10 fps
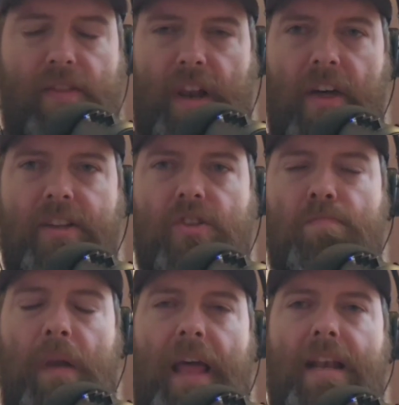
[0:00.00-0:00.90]
The lights
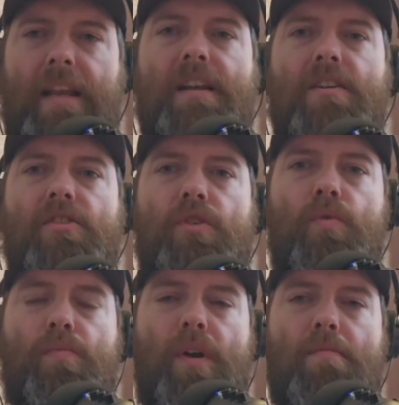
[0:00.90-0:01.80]
blend
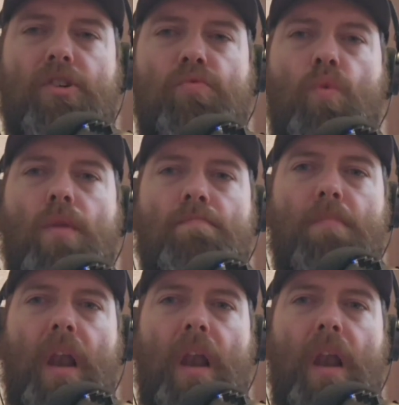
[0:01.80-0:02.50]
into pretty much one